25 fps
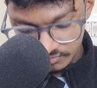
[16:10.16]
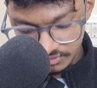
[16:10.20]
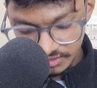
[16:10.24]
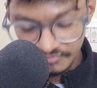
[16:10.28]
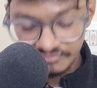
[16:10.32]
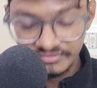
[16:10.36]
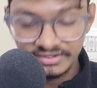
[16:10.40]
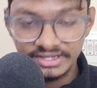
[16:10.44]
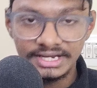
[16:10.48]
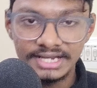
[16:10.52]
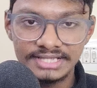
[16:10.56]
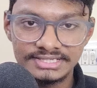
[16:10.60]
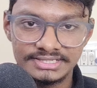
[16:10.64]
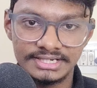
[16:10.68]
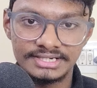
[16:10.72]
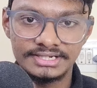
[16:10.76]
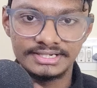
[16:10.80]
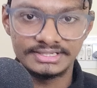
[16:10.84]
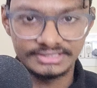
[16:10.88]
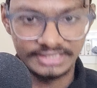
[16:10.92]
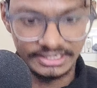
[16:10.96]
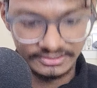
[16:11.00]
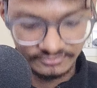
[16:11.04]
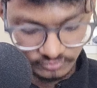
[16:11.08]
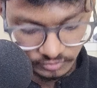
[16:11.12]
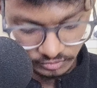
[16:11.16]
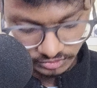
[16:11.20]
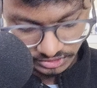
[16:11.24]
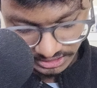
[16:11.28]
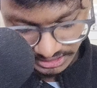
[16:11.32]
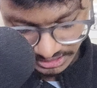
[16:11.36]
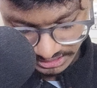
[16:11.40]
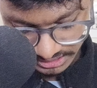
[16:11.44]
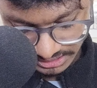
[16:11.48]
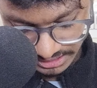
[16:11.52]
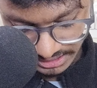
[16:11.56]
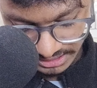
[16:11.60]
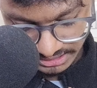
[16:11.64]
the VLSI design flow. So
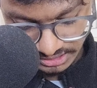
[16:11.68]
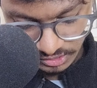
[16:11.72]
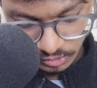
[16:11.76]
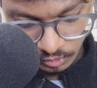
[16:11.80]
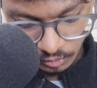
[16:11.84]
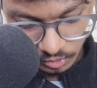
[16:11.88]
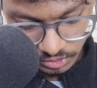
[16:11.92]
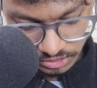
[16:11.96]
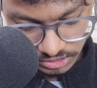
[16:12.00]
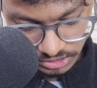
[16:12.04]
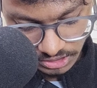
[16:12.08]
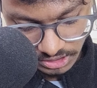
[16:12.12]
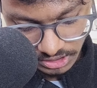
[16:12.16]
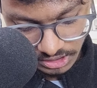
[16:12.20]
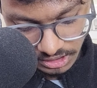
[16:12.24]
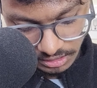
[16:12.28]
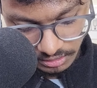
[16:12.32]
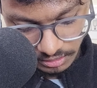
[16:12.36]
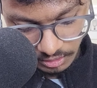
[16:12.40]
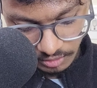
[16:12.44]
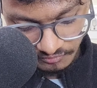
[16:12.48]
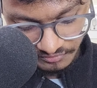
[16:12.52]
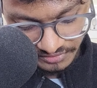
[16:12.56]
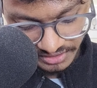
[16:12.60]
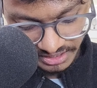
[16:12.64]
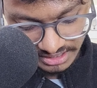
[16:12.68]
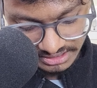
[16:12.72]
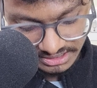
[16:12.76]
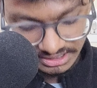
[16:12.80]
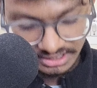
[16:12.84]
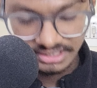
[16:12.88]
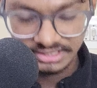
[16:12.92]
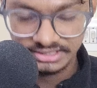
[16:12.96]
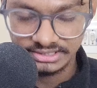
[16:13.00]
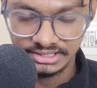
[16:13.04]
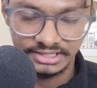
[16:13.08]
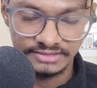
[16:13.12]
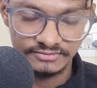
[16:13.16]
there is a course of VLSI
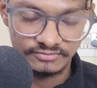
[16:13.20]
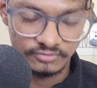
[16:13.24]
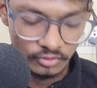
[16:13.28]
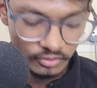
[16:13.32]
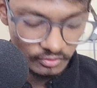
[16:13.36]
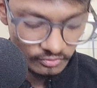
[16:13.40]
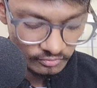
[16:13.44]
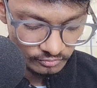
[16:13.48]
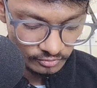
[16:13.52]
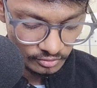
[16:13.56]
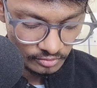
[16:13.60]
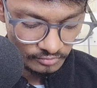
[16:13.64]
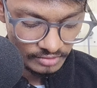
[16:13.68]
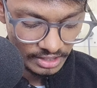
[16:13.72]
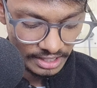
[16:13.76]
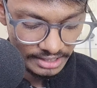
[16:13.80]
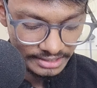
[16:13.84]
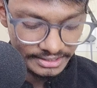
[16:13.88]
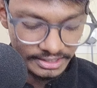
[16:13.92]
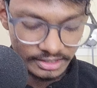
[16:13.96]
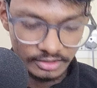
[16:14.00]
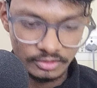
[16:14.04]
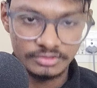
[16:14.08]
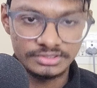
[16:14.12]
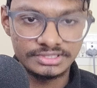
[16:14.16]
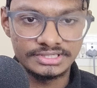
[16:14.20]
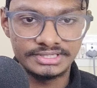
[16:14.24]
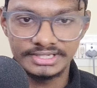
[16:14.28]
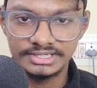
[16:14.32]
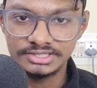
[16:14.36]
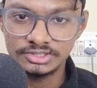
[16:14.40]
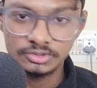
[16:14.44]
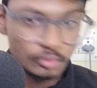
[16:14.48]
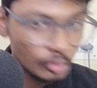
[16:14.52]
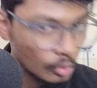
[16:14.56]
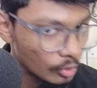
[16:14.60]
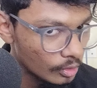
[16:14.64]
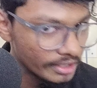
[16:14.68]
design flow from RTL to
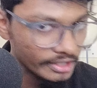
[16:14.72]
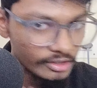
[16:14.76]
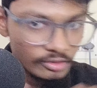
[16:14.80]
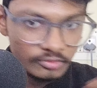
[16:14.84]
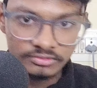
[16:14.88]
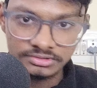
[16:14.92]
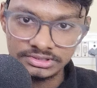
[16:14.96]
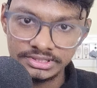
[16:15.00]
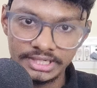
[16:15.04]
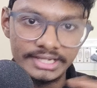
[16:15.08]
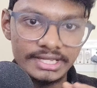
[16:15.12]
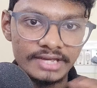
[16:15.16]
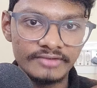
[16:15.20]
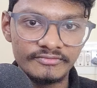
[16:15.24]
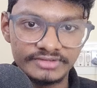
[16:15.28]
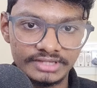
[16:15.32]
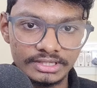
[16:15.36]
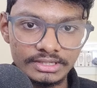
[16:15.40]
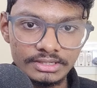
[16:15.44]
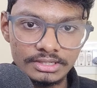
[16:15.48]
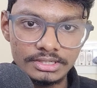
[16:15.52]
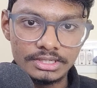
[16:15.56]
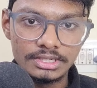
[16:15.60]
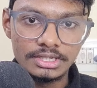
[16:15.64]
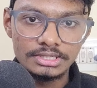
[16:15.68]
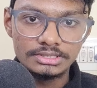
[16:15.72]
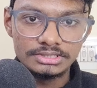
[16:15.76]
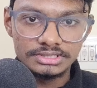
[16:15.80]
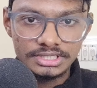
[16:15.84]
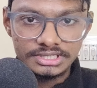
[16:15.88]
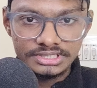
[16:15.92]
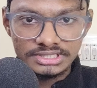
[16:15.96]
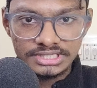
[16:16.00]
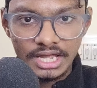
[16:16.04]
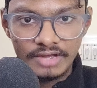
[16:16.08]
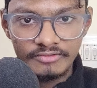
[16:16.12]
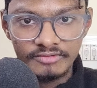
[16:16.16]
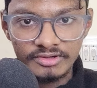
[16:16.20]
GDS. Don't need to study everything,
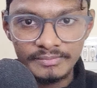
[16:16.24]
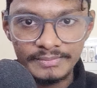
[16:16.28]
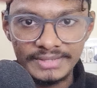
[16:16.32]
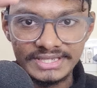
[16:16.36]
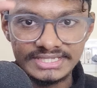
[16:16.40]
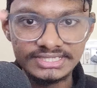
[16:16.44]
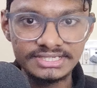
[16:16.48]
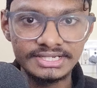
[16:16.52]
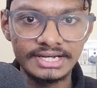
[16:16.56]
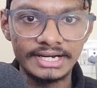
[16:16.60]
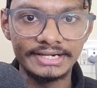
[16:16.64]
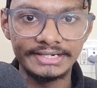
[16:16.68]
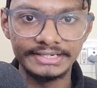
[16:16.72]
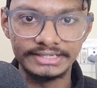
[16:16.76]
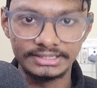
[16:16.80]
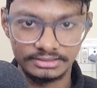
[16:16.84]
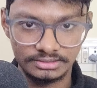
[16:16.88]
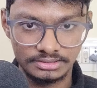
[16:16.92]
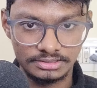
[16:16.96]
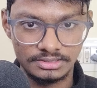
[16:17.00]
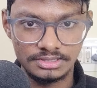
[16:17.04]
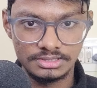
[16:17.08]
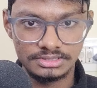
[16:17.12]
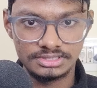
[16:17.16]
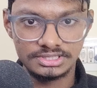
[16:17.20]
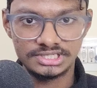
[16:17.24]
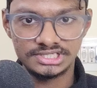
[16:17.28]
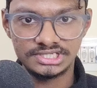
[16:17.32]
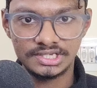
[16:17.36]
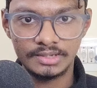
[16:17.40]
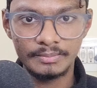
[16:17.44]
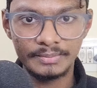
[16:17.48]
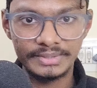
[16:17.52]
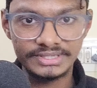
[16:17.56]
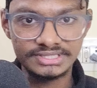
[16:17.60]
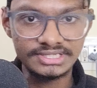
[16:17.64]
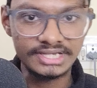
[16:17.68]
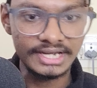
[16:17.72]
just have a basic idea. Just
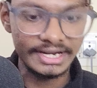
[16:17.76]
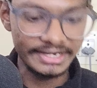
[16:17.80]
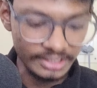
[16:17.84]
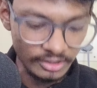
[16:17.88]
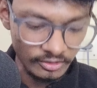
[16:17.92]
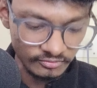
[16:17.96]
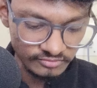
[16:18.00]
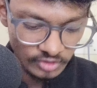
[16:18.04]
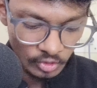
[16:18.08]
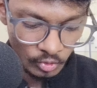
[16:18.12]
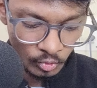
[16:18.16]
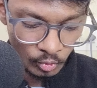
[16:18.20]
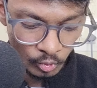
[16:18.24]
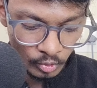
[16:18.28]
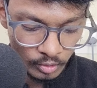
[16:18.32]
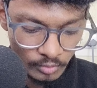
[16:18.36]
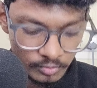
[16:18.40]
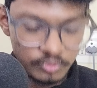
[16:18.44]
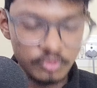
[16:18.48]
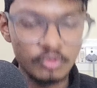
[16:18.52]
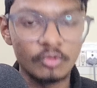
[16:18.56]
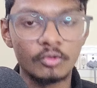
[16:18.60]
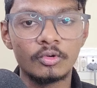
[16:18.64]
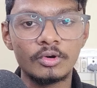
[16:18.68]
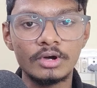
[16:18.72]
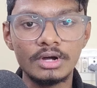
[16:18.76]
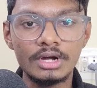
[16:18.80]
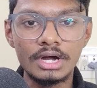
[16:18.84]
have a basic idea of the whole flow.